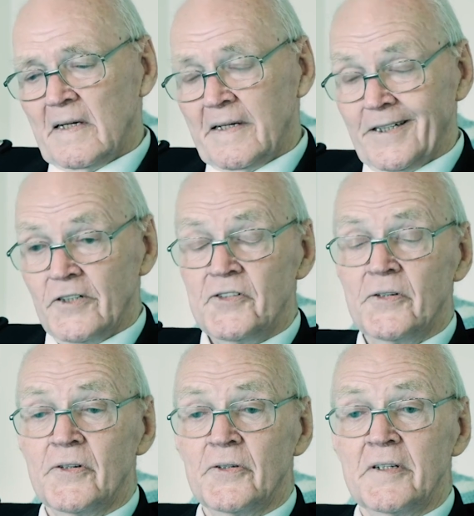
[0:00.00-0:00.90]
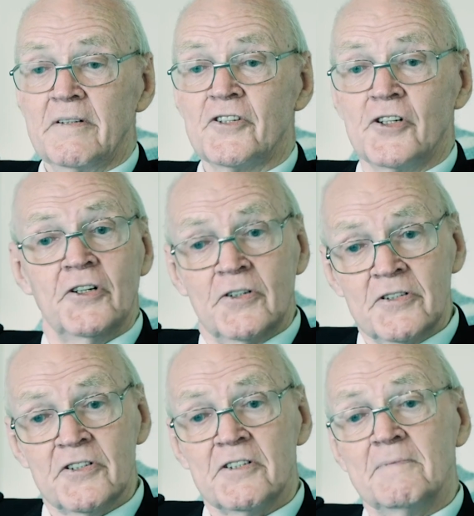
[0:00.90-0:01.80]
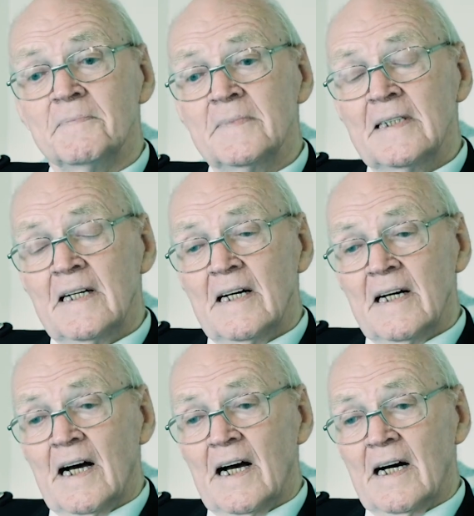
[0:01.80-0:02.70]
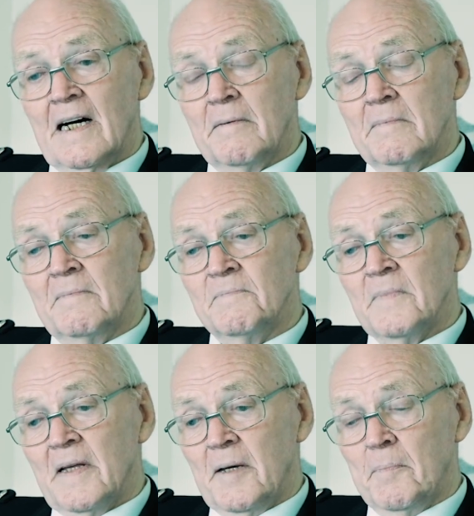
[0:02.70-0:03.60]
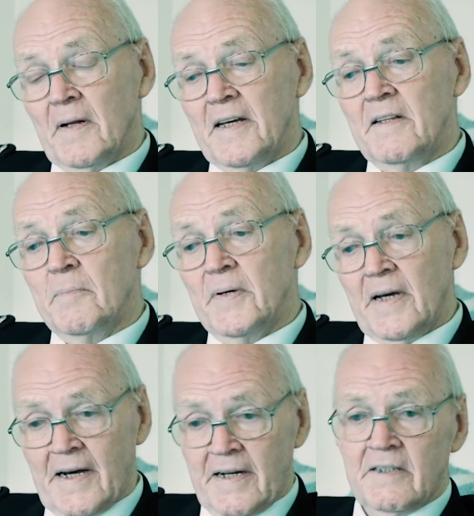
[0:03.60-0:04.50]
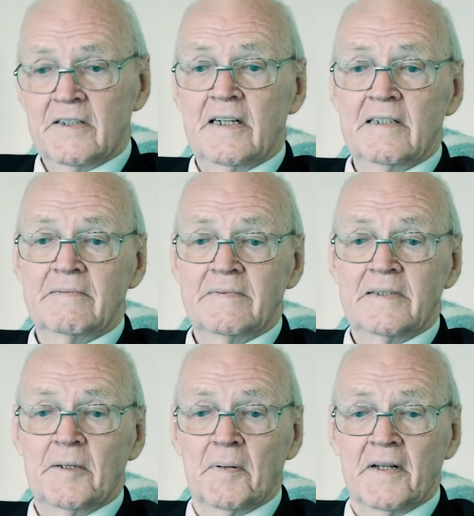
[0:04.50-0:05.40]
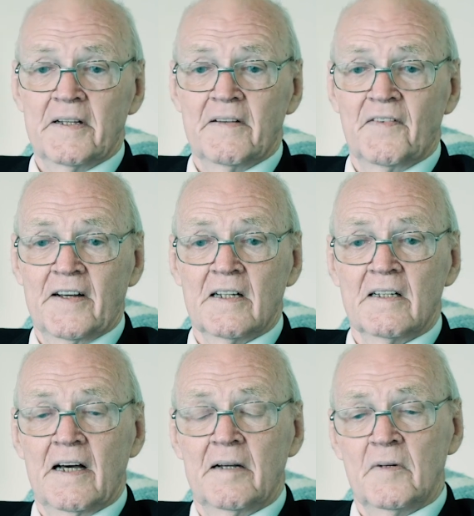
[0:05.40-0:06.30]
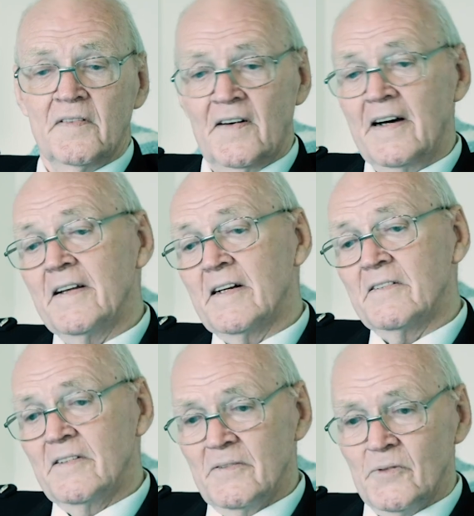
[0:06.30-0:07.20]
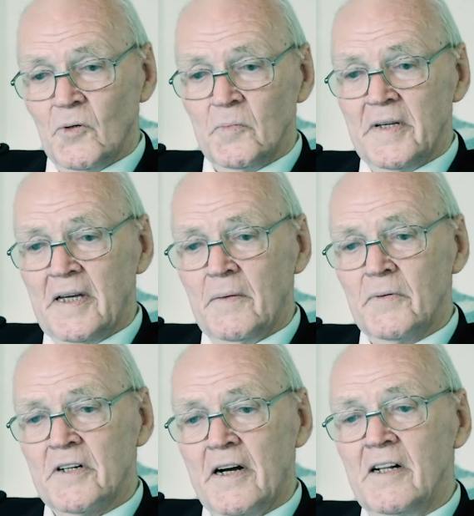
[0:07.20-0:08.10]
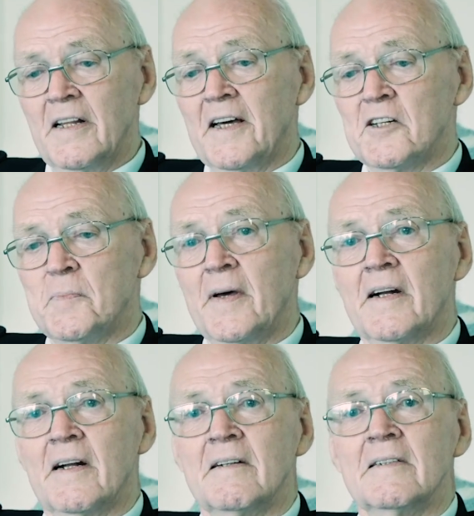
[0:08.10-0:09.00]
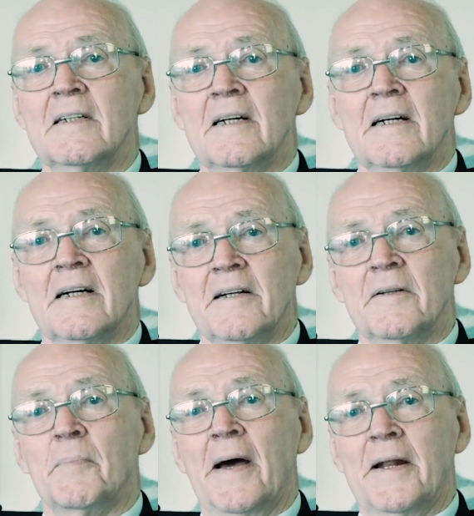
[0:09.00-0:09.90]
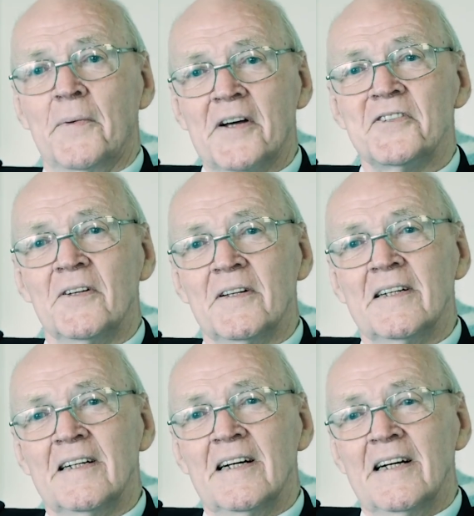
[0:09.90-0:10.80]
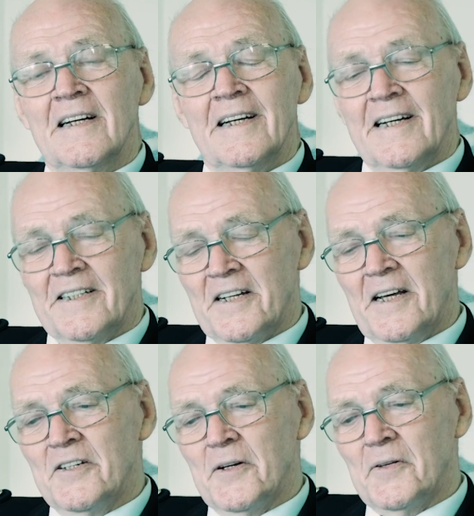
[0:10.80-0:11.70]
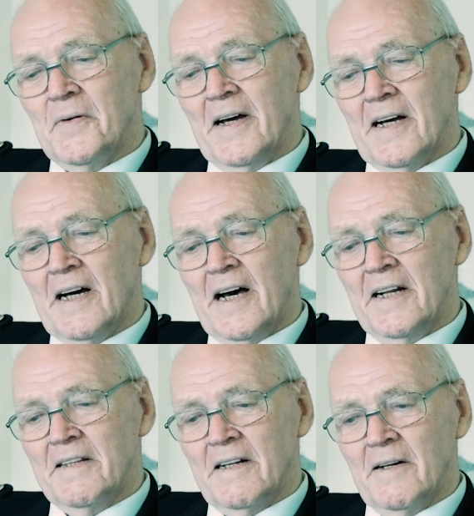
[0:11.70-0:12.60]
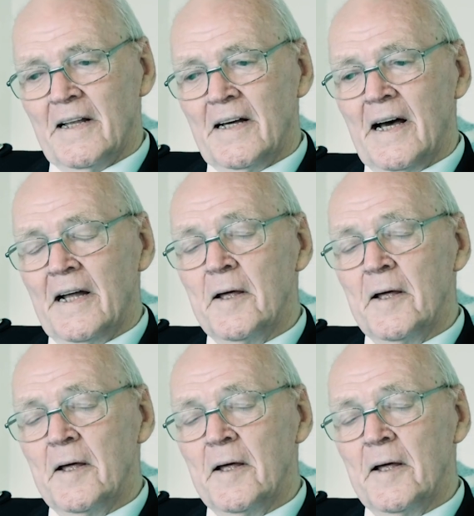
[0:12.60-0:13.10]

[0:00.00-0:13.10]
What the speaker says: He also wrote songs. He played the piano, he played the fiddle, and my father told me he was a real expert in the penny whistle. I said he's quite a character like that.